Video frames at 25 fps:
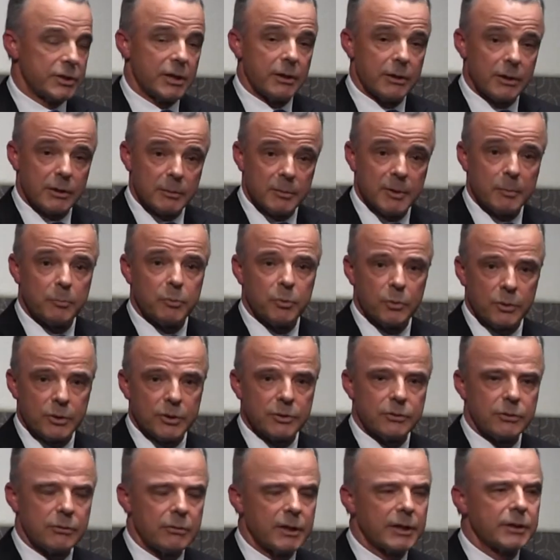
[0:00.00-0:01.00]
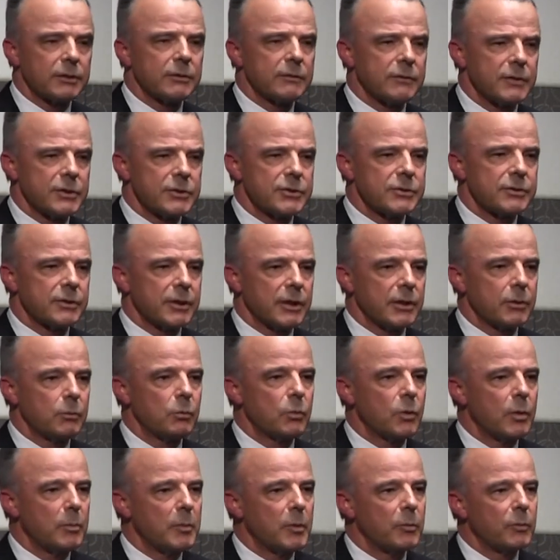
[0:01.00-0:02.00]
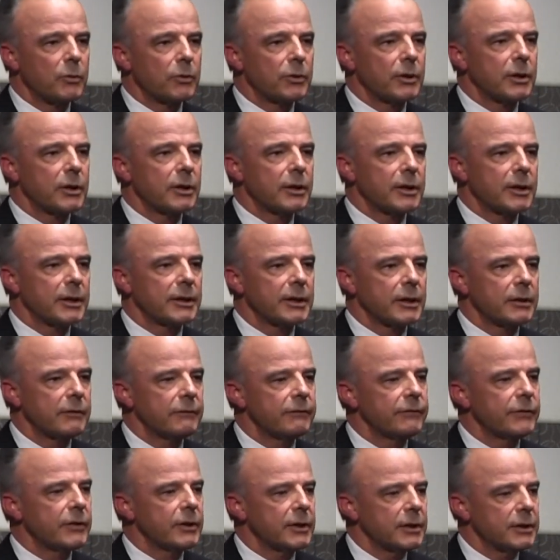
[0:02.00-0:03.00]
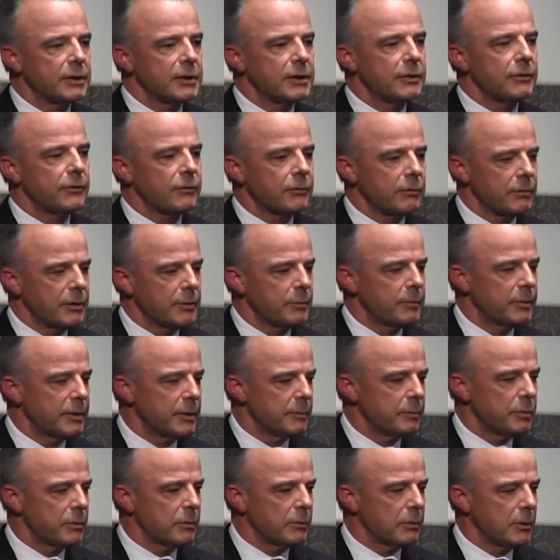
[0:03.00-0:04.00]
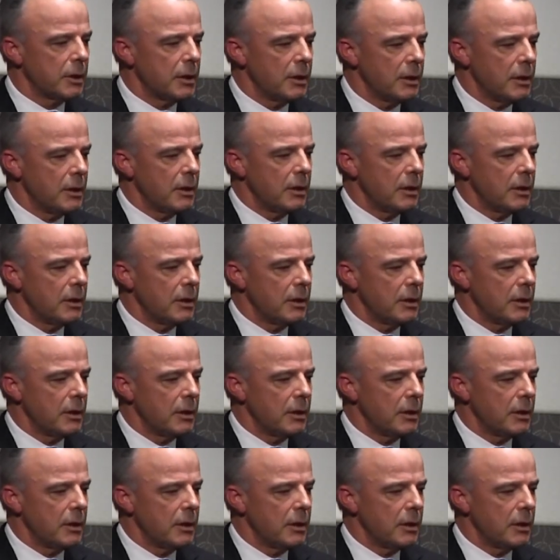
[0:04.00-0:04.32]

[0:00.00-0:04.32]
going to be appointed Director of the Australian War Memorial, I confided in 3 people